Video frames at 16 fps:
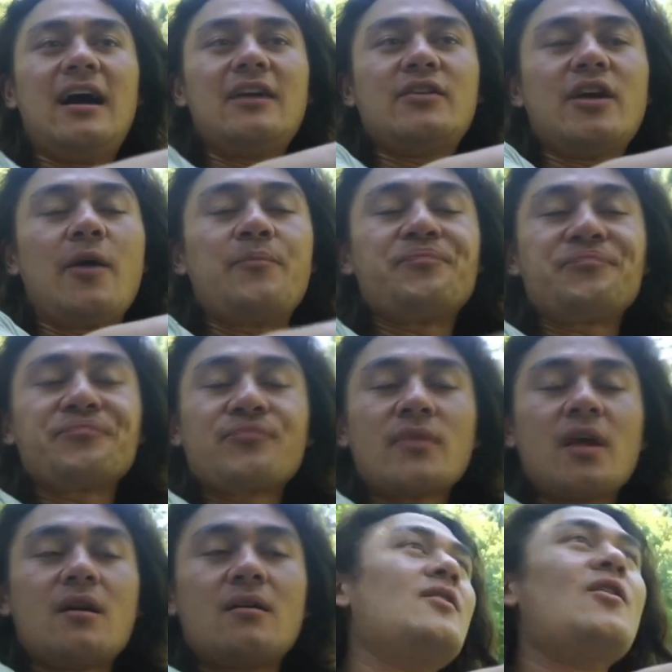I don't
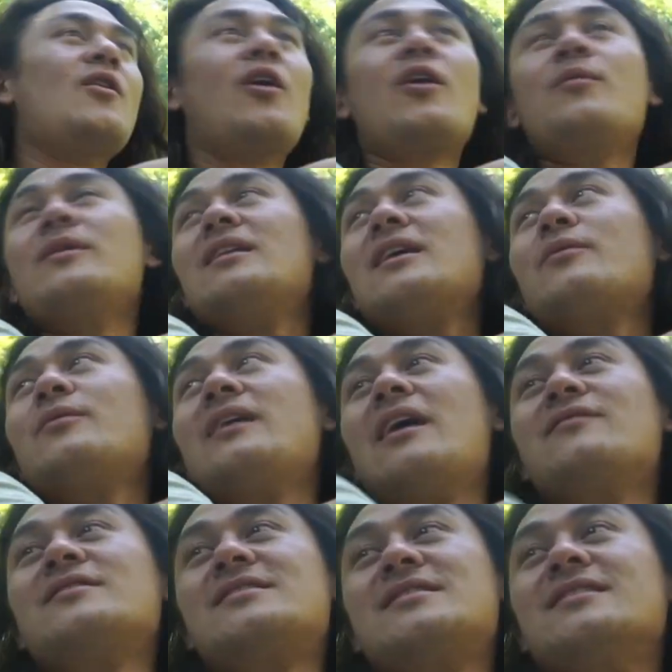know. Or we like, we
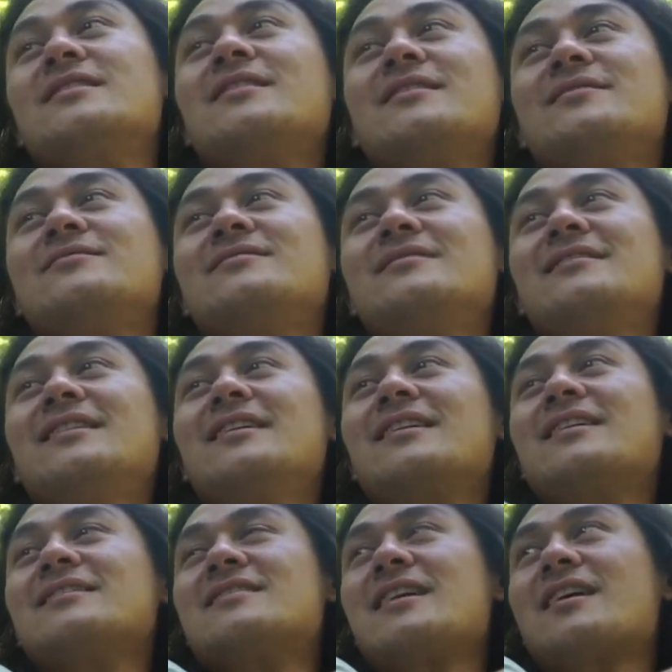have to see.
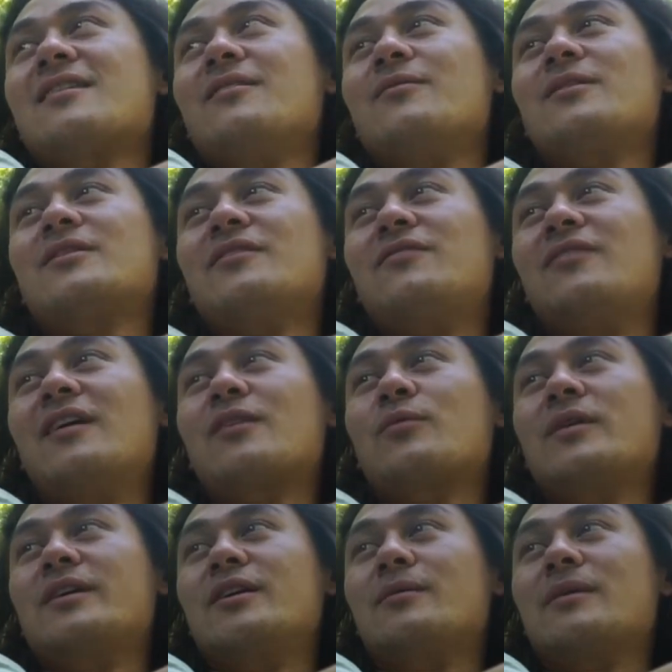Because like, what the fuck,
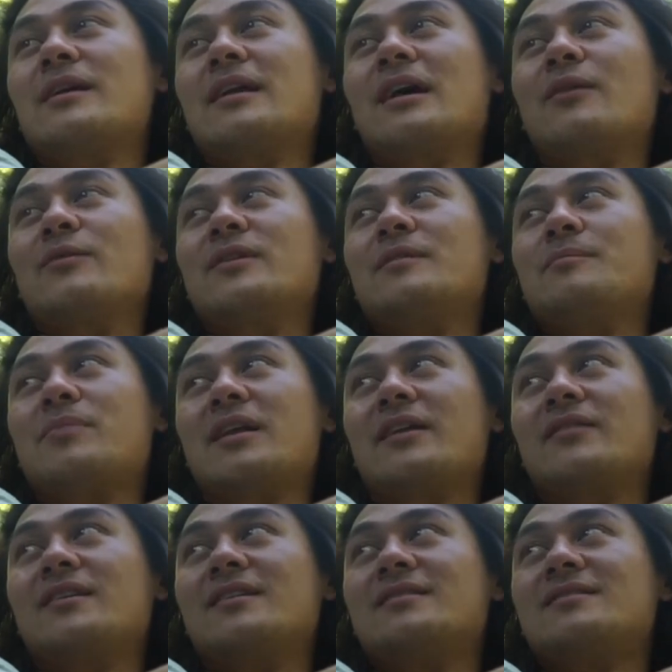we're here right now. We didn't
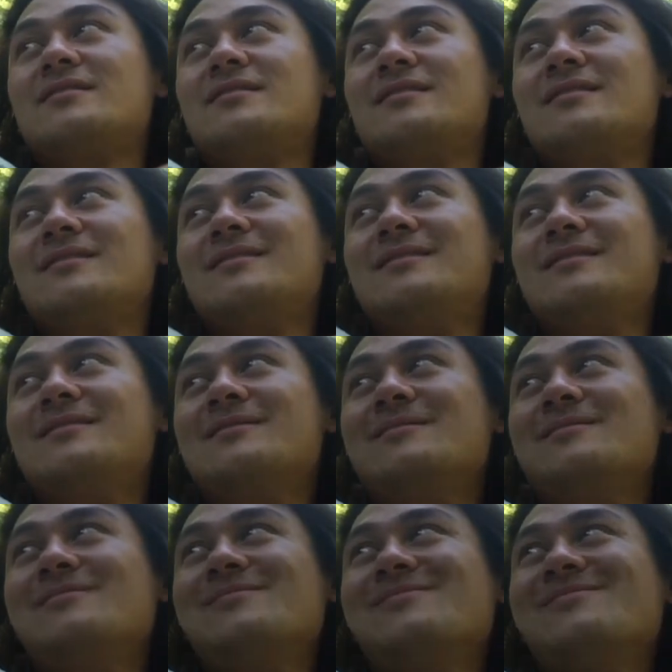plan this.
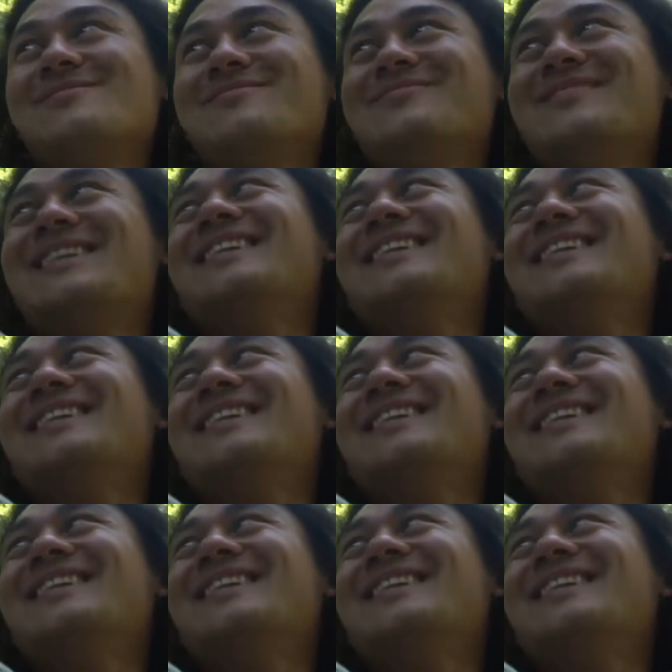We literally